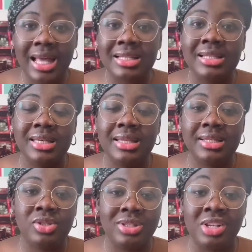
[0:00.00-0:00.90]
Lastly,
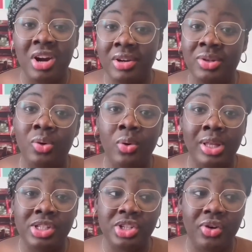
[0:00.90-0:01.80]
this is just an art goal
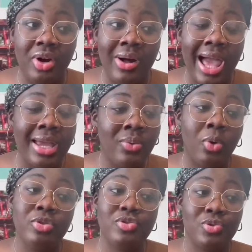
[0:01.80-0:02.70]
in general. I
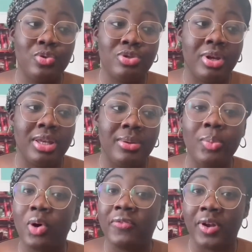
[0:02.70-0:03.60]
want to study
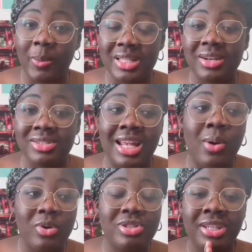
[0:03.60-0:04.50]
more fundamentals and I
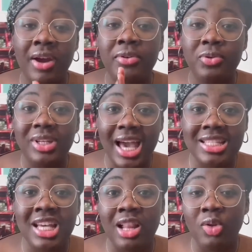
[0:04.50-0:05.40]
want to carry you guys
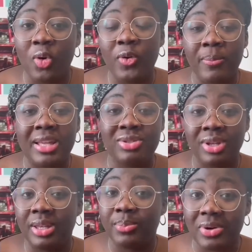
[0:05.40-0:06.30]
along with my studying